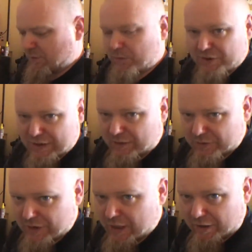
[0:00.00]
which
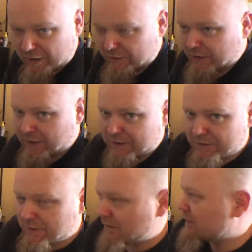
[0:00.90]
sounds scarier than it
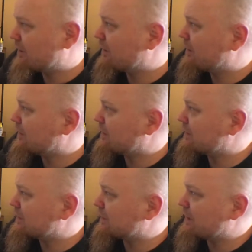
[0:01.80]
is.
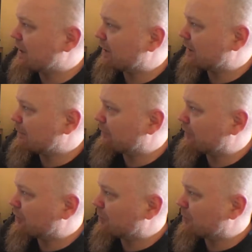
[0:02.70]
This is the diagram for